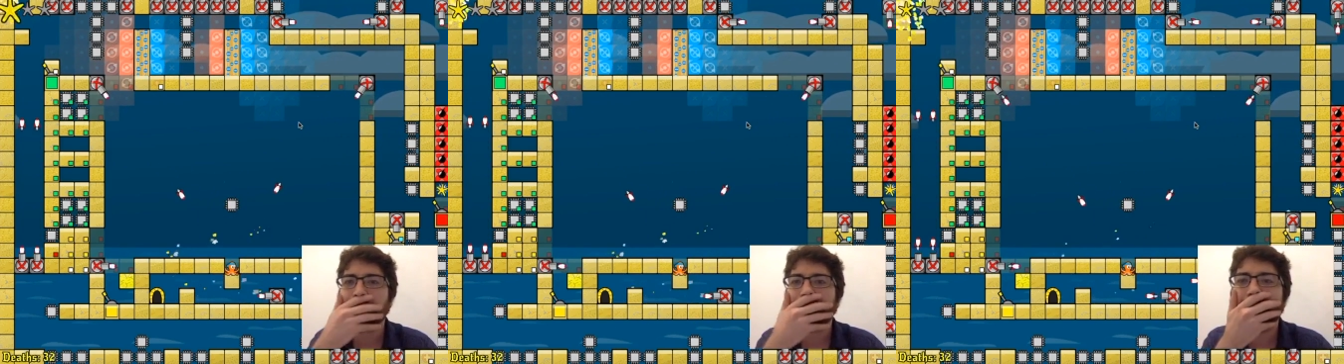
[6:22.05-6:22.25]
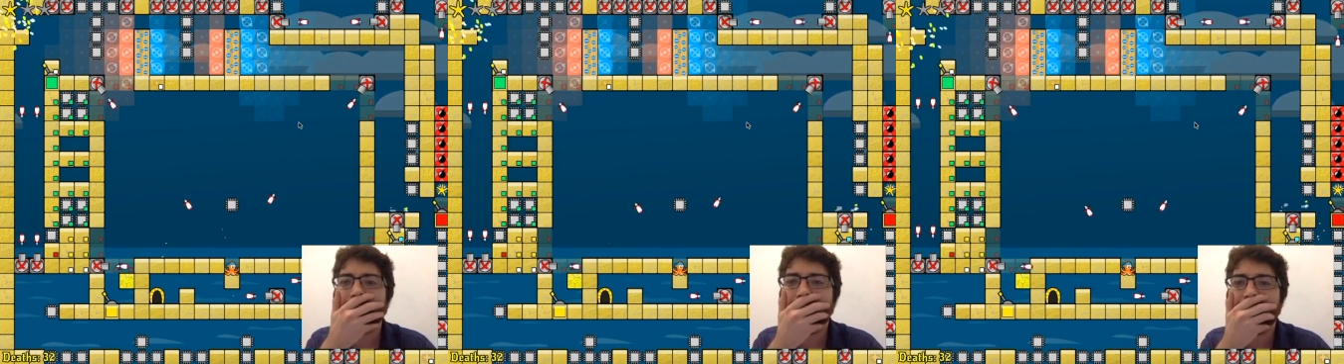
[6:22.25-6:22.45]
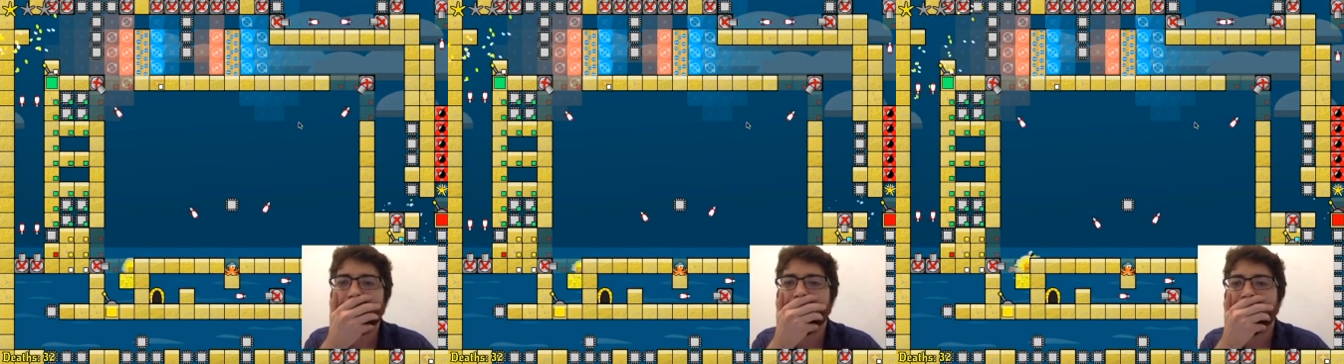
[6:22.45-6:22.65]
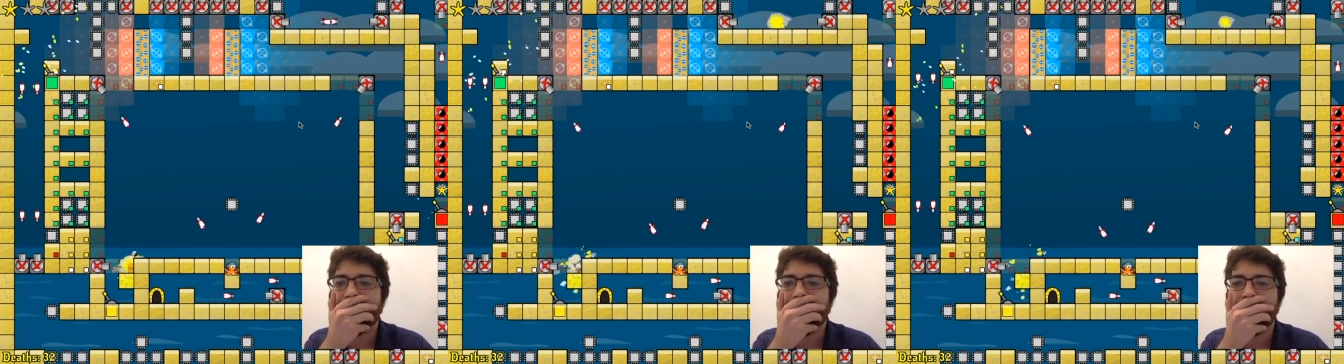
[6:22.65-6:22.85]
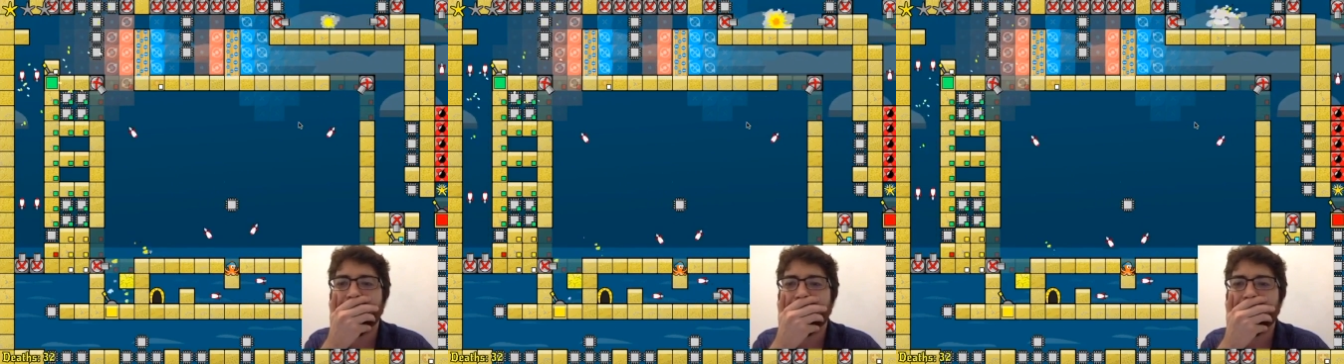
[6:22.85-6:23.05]
Oh,
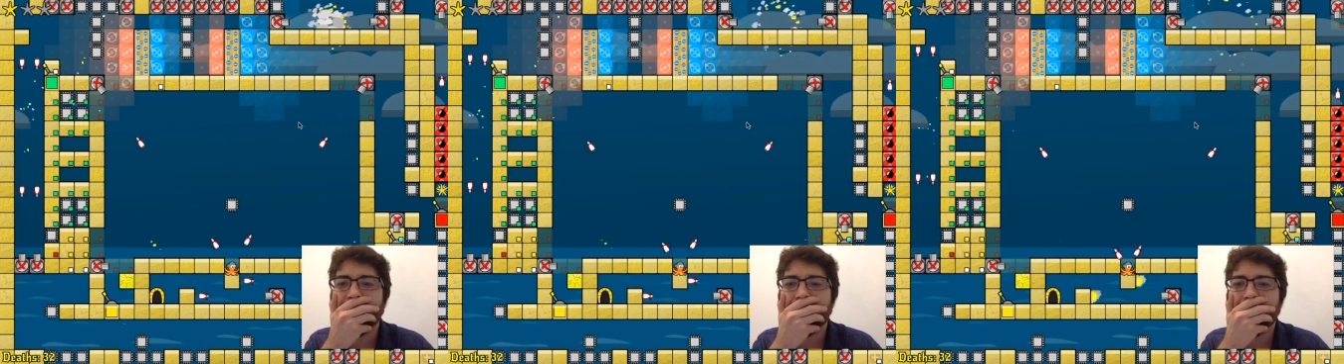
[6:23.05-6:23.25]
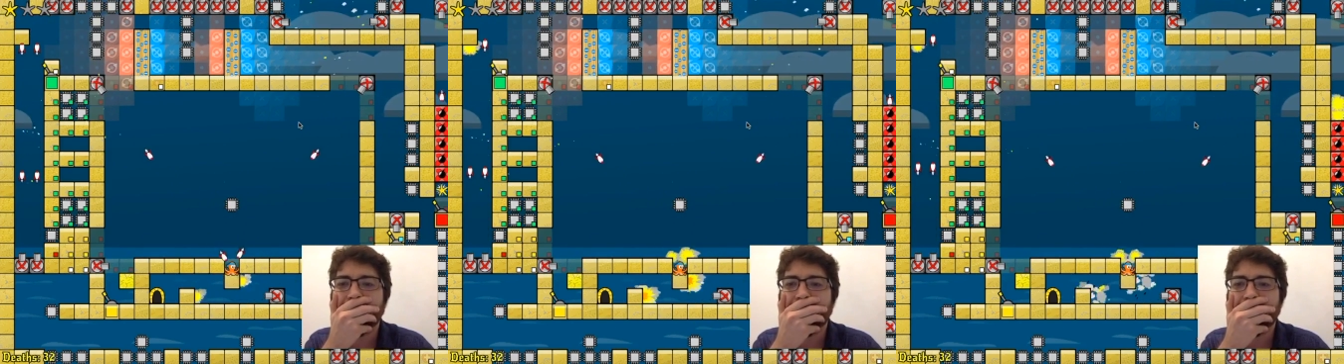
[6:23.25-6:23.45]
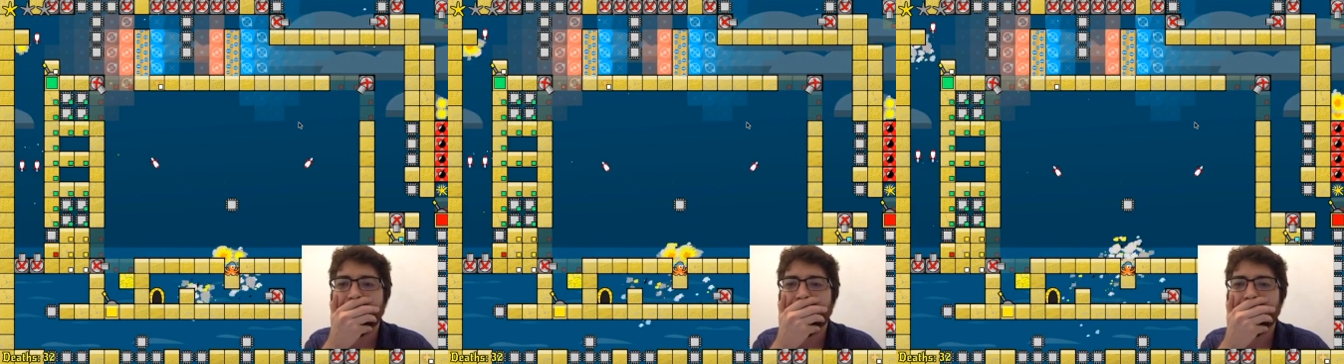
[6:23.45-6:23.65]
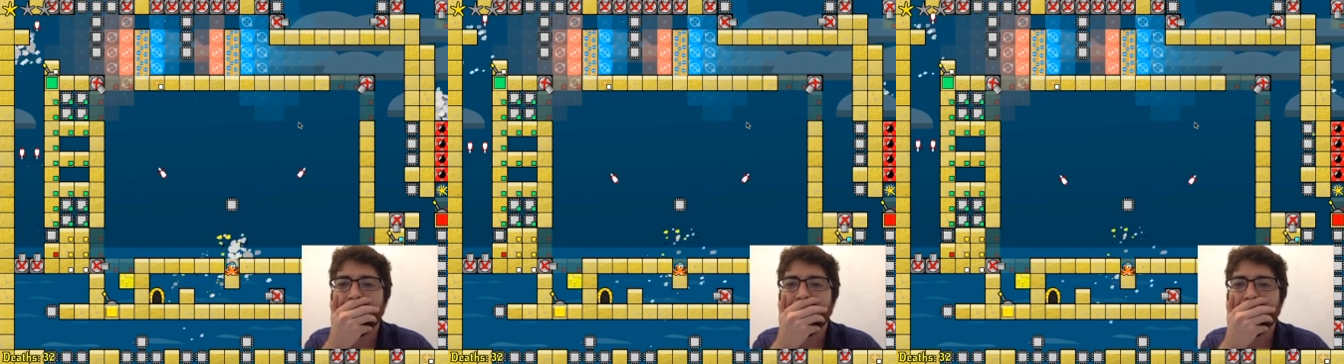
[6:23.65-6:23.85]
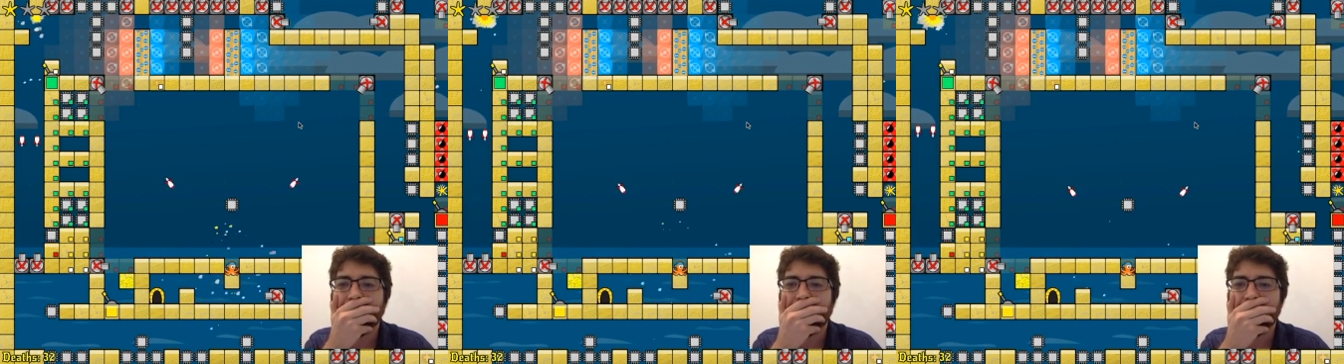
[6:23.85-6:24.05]
okay.
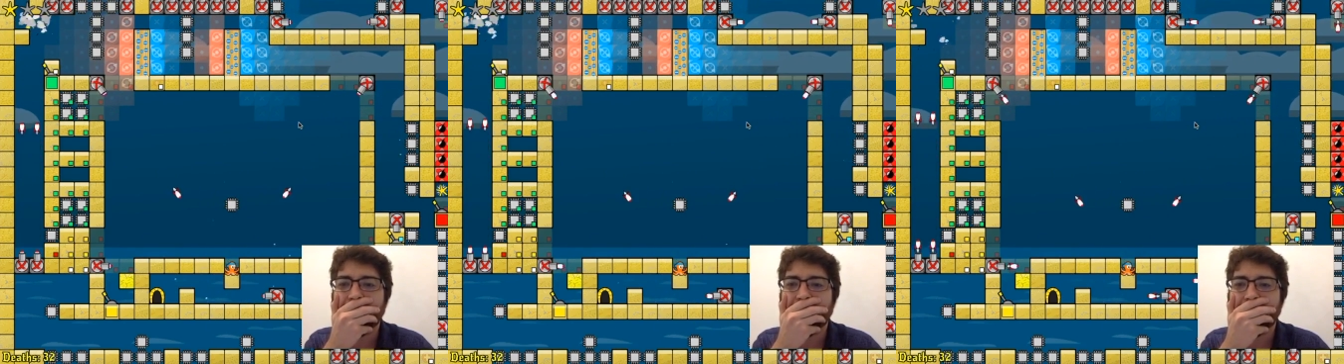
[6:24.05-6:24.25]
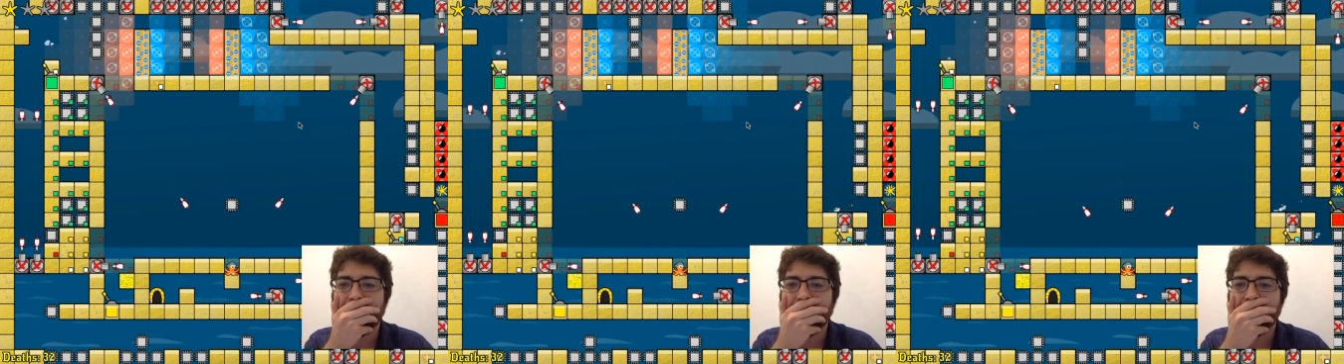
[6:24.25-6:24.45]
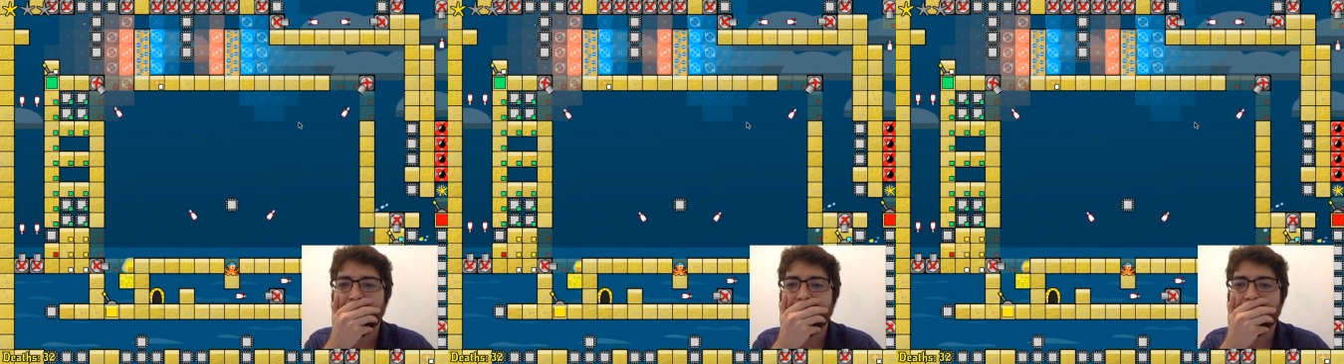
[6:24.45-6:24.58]
Wait.